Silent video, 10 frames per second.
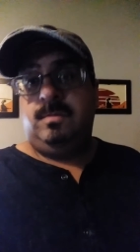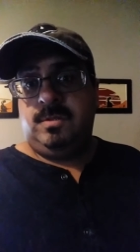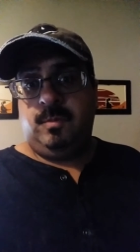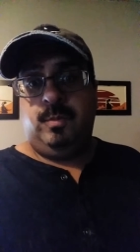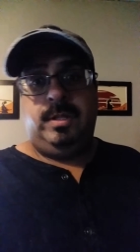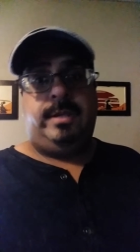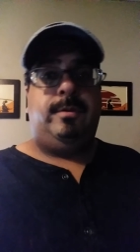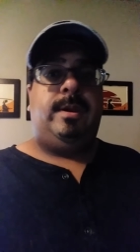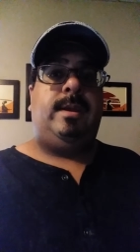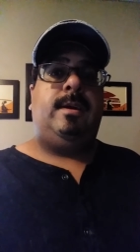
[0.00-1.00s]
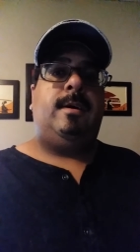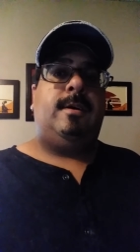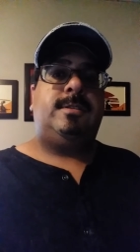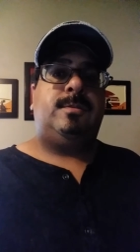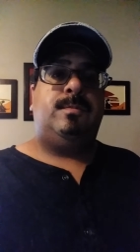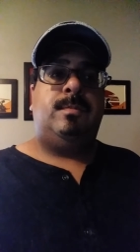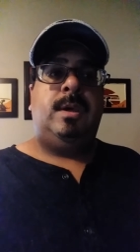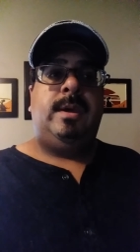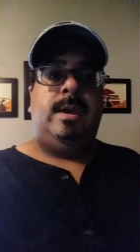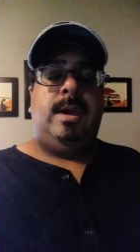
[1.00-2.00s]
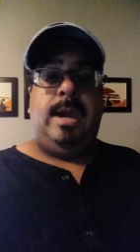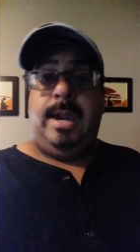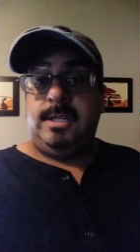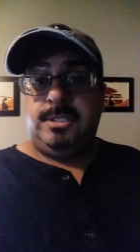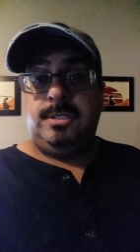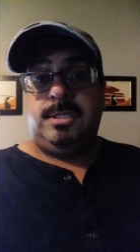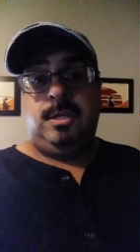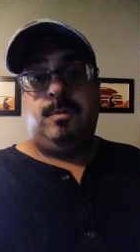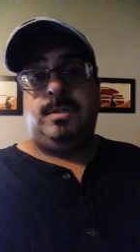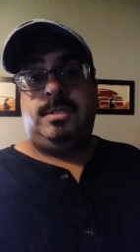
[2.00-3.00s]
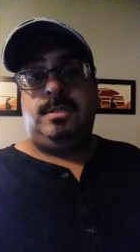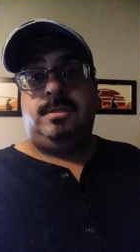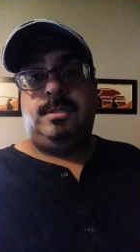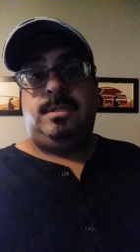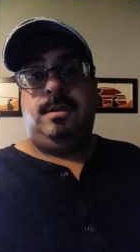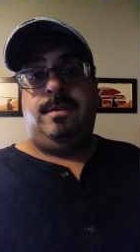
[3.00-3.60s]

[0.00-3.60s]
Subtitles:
some really great, awesome action sequences,